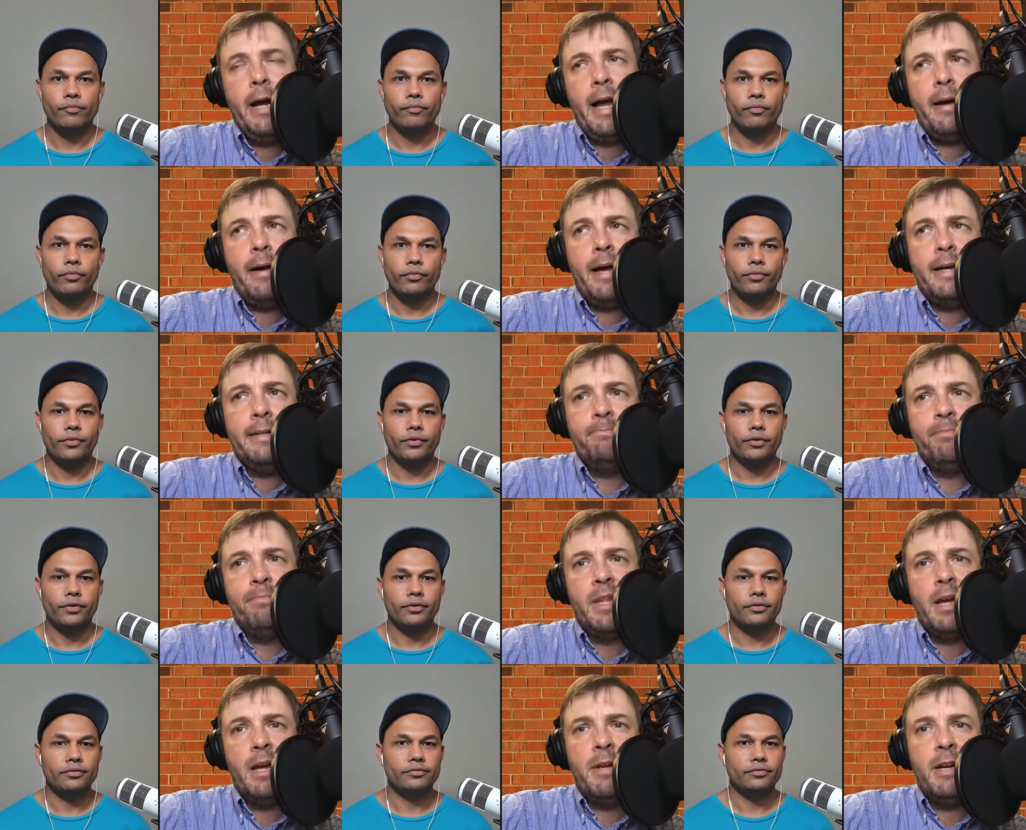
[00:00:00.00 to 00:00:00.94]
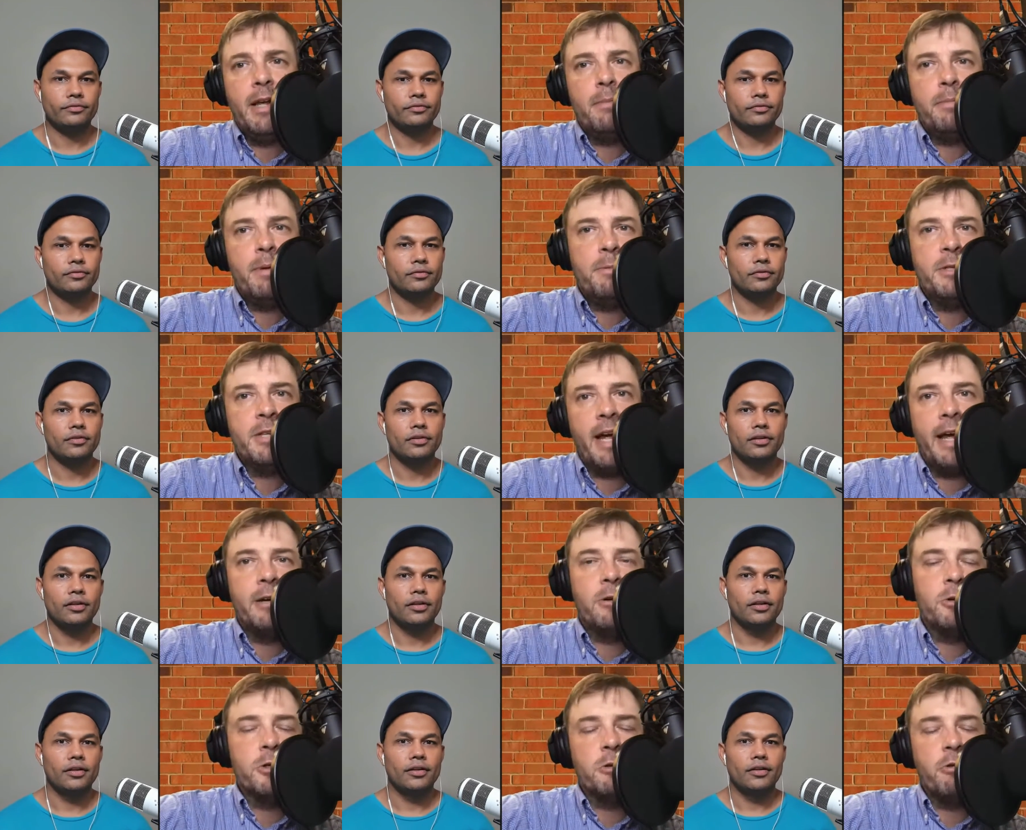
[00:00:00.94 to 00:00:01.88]
Speaker 1: I, I mean, a lot of people say
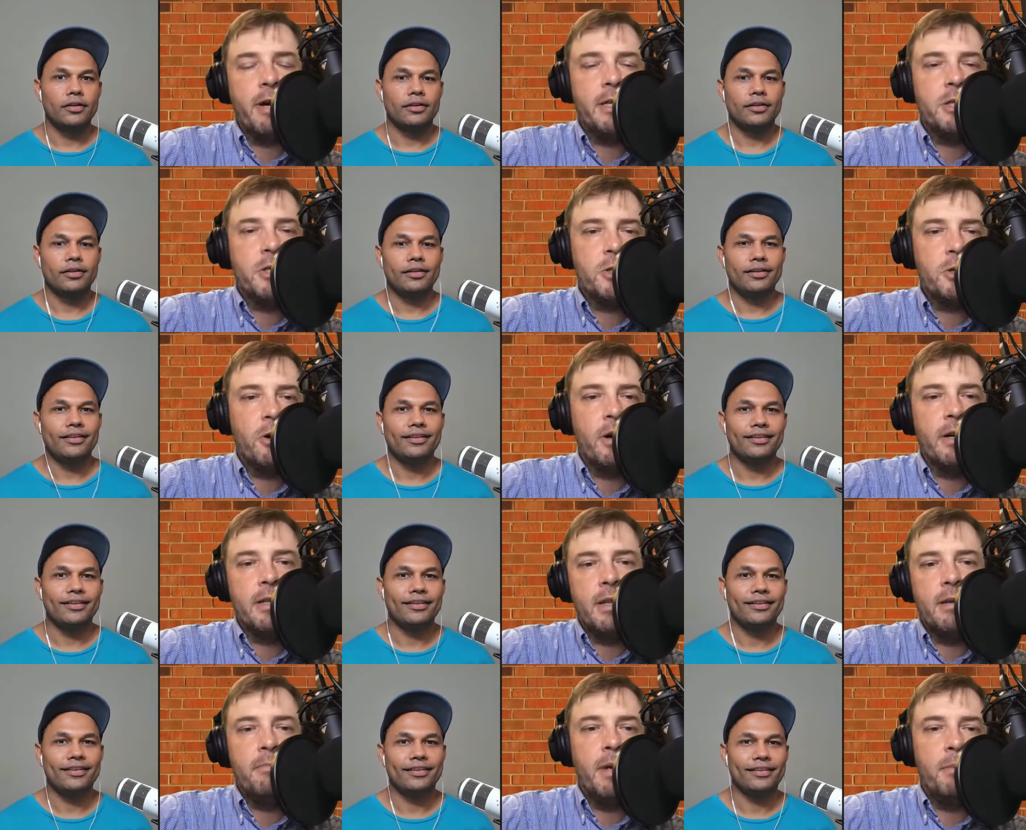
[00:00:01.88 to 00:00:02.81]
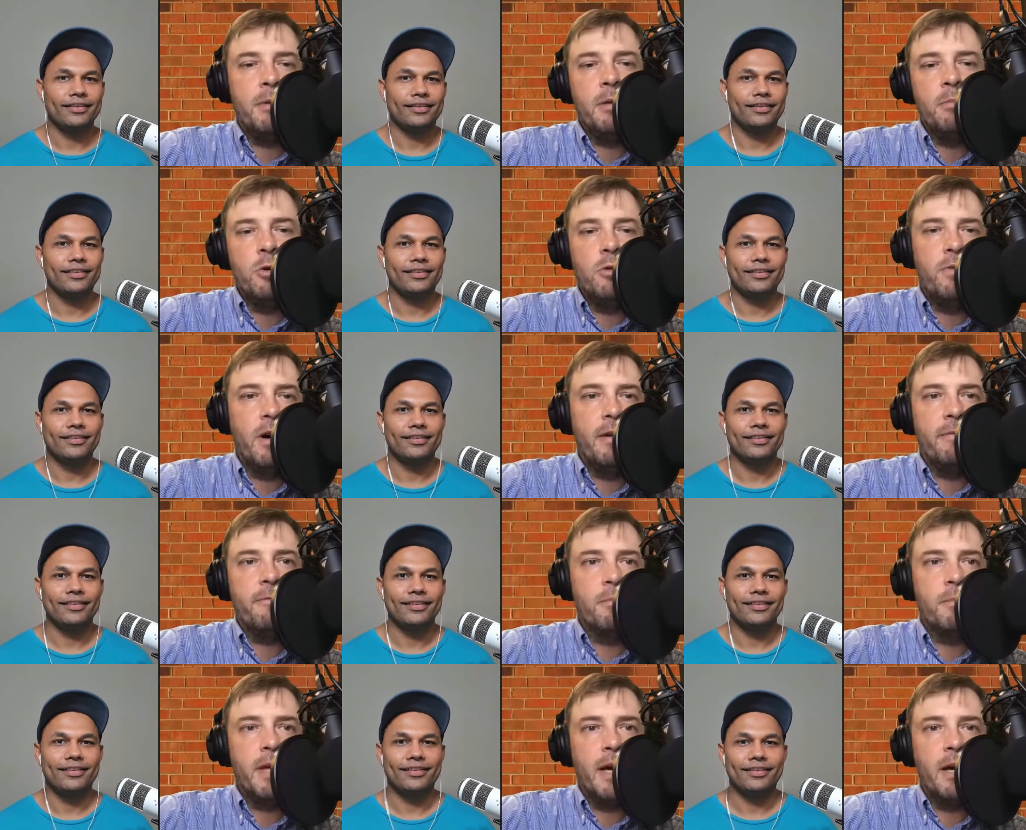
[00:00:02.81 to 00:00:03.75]
Anchor is a great start, and then maybe you move on
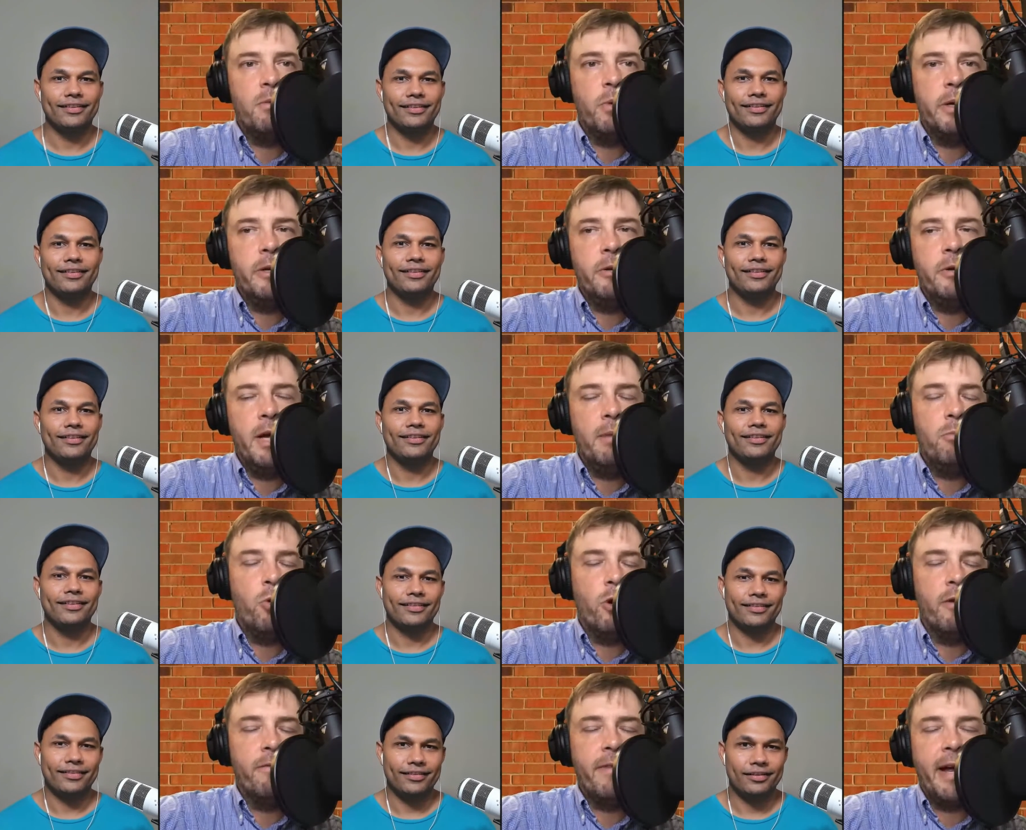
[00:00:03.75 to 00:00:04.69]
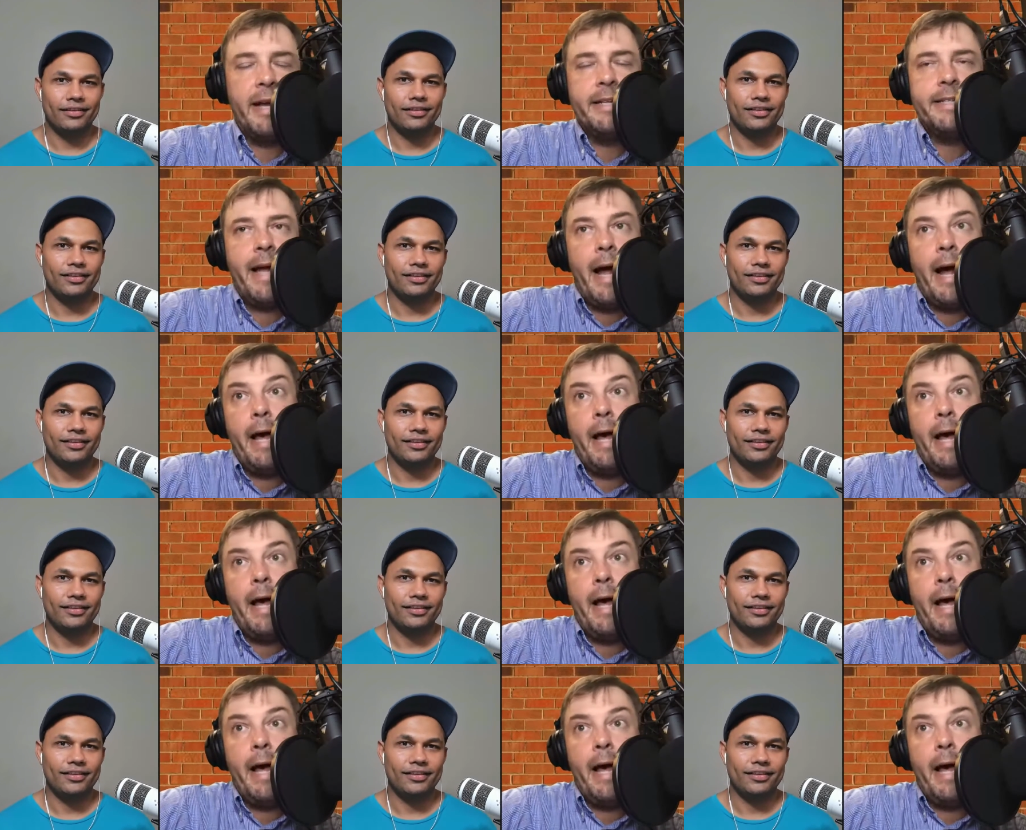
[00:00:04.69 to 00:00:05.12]
from that when you get more advanced.